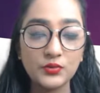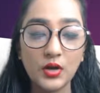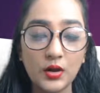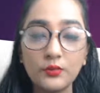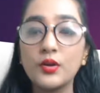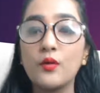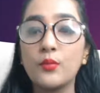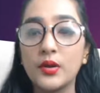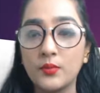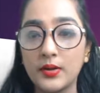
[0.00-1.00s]
Rahul, you're
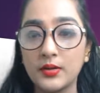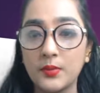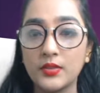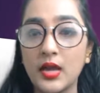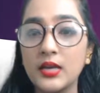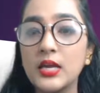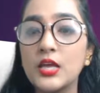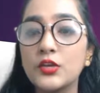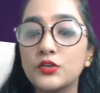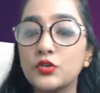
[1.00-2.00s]
very right about that.
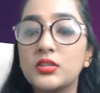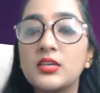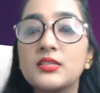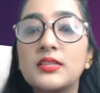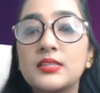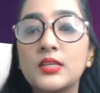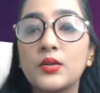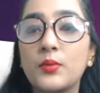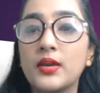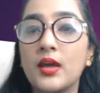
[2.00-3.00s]
So this is the
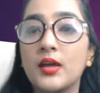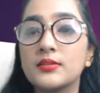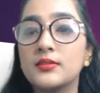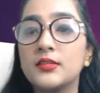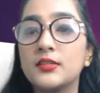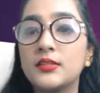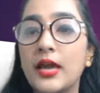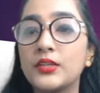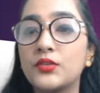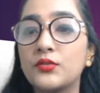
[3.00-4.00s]
right answer,
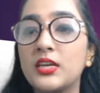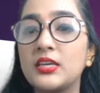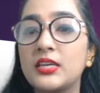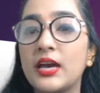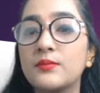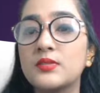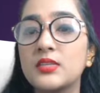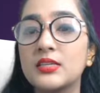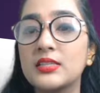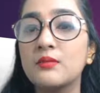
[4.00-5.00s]
that 3 times
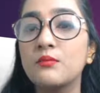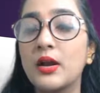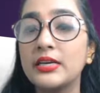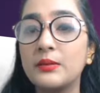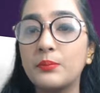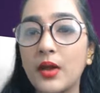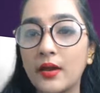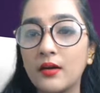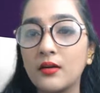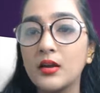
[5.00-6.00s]
is the
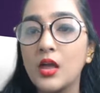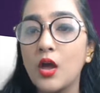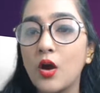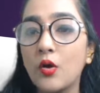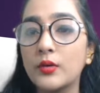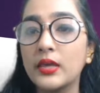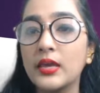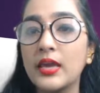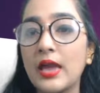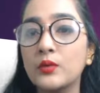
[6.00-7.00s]
multiplier.
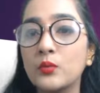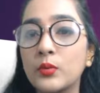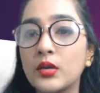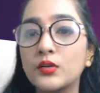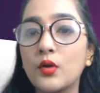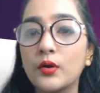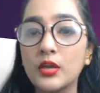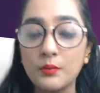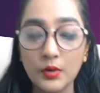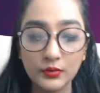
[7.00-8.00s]
Okay, and we are
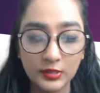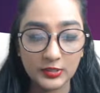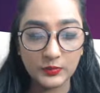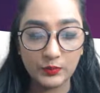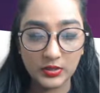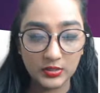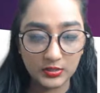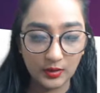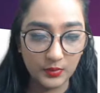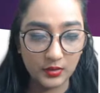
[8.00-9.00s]
talking about this
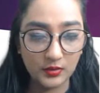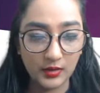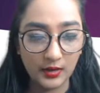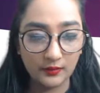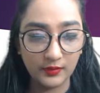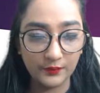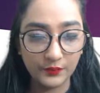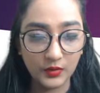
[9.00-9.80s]
predeterminer herein.